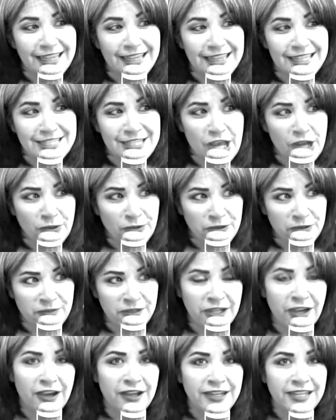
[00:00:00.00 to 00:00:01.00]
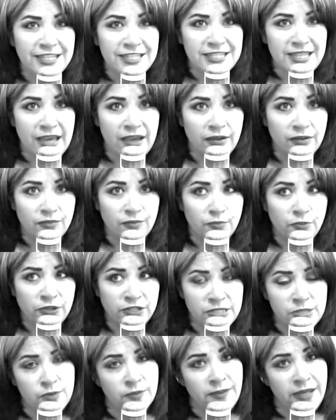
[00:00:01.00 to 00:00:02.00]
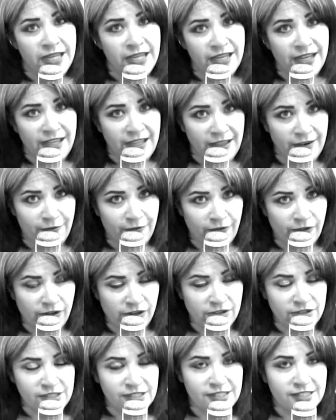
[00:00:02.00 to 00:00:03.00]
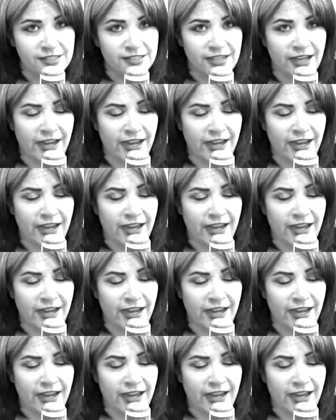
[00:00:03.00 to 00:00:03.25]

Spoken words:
the song wouldn't be gone, is that Prince would make it a hit first,